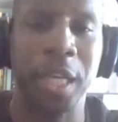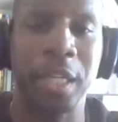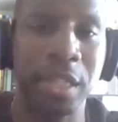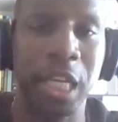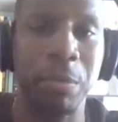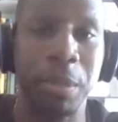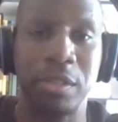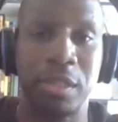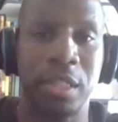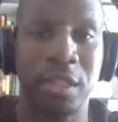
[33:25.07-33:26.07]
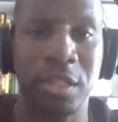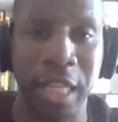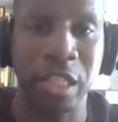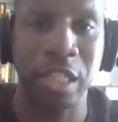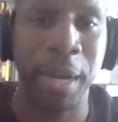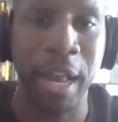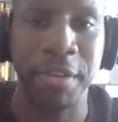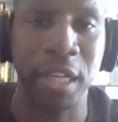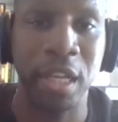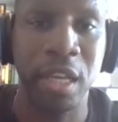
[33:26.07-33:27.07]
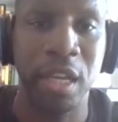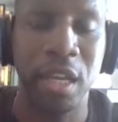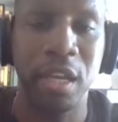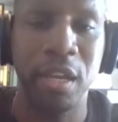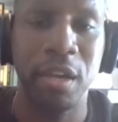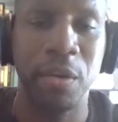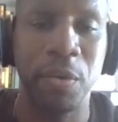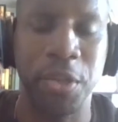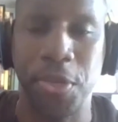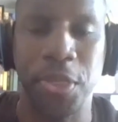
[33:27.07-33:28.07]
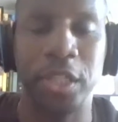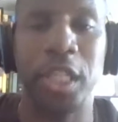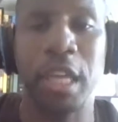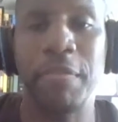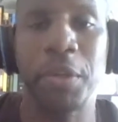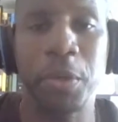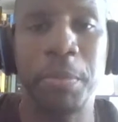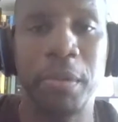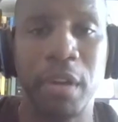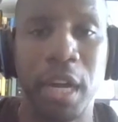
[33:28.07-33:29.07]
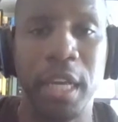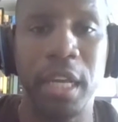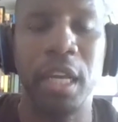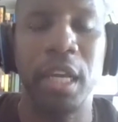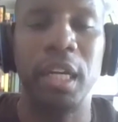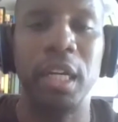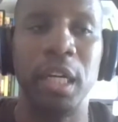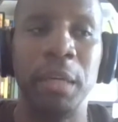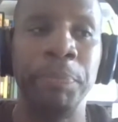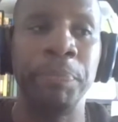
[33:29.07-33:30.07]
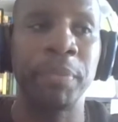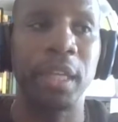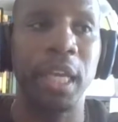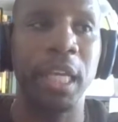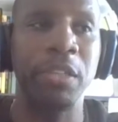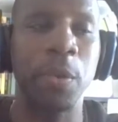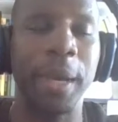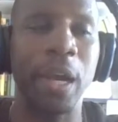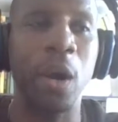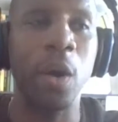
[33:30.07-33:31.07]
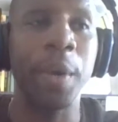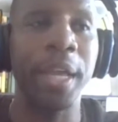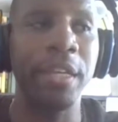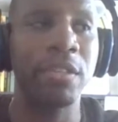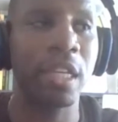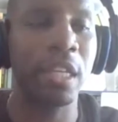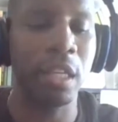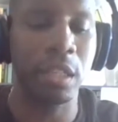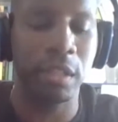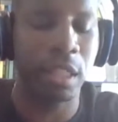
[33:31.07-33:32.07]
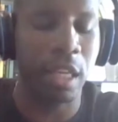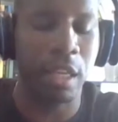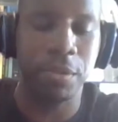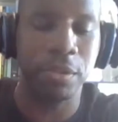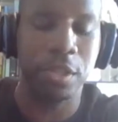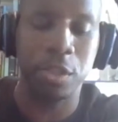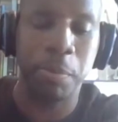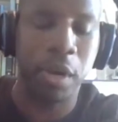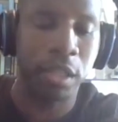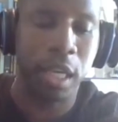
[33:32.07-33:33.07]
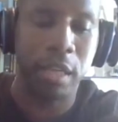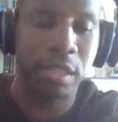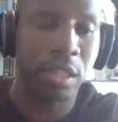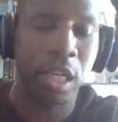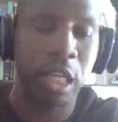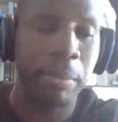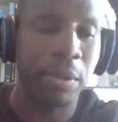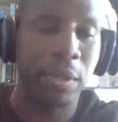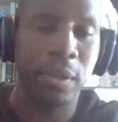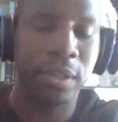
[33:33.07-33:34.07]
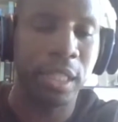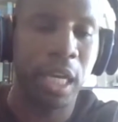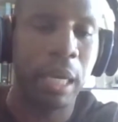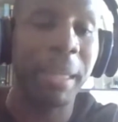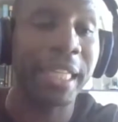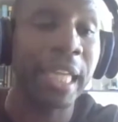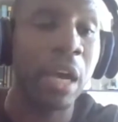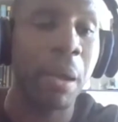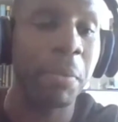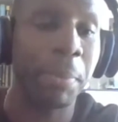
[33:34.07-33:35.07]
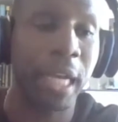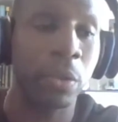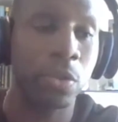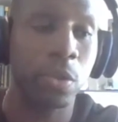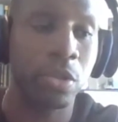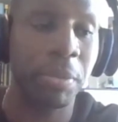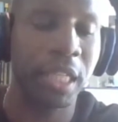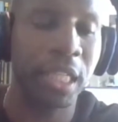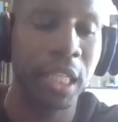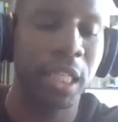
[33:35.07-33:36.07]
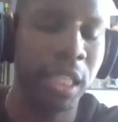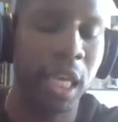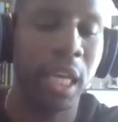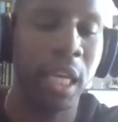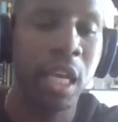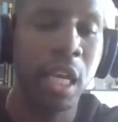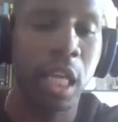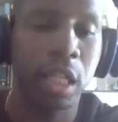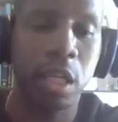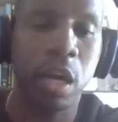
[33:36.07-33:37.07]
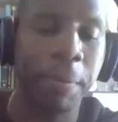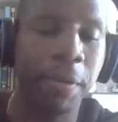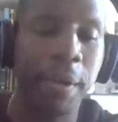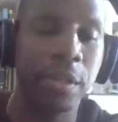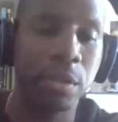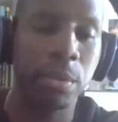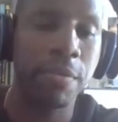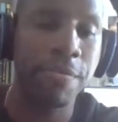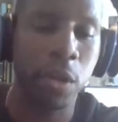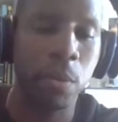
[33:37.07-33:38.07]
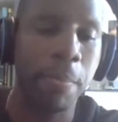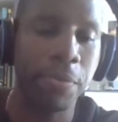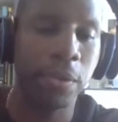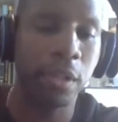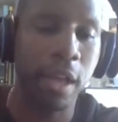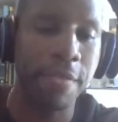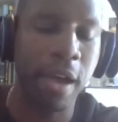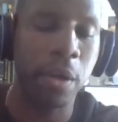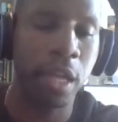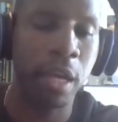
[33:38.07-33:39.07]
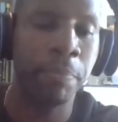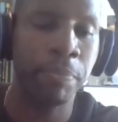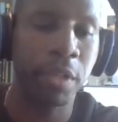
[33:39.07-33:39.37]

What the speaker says: States because of the success that we're having with the J. David Group, right? And so I always, and again, if you listen to this podcast, I talk about it all the time. Like now I'm a big outsourcer. I mean, at the end of the day, like the copywriters that are in Follow-Up Fuel, I found them,